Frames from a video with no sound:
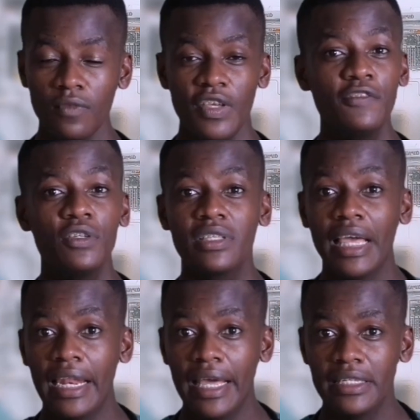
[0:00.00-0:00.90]
You have to
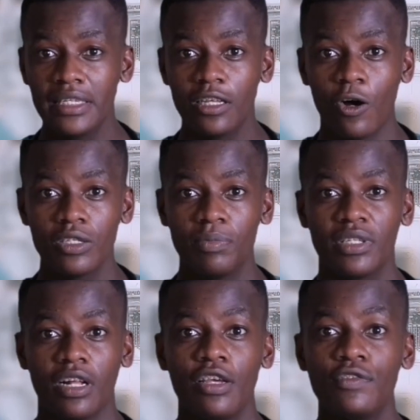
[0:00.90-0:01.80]
stay late at the
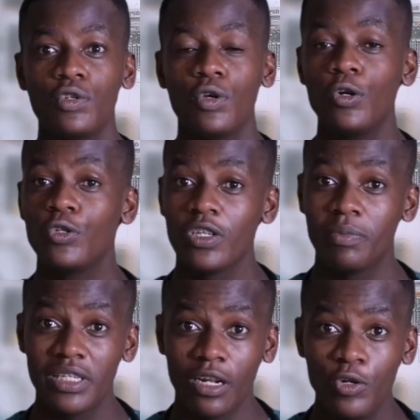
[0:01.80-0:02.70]
hospital, you have to go to
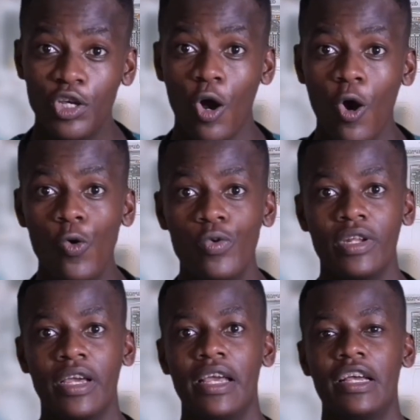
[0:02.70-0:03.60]
hospital on your
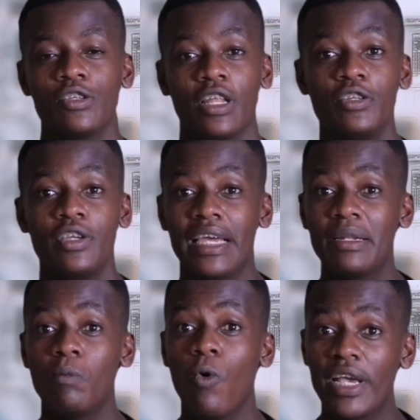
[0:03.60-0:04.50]
own so that you
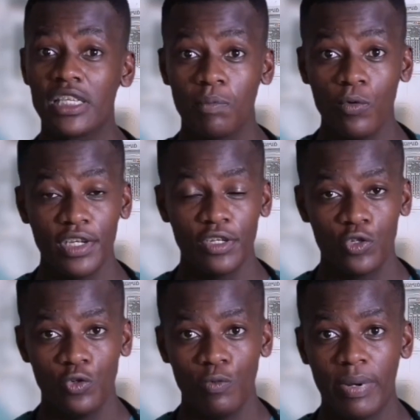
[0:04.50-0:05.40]
get more exposure
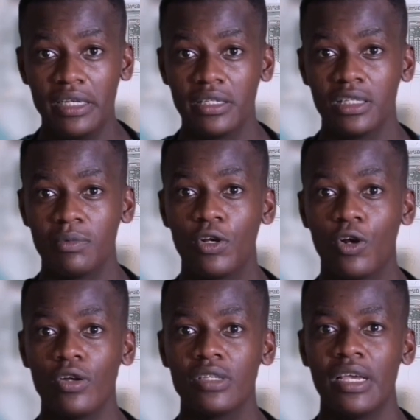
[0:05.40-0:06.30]
to patients,
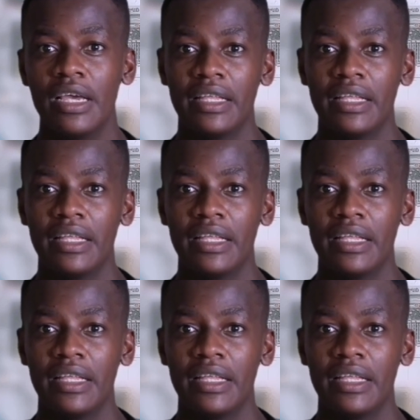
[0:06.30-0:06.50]
because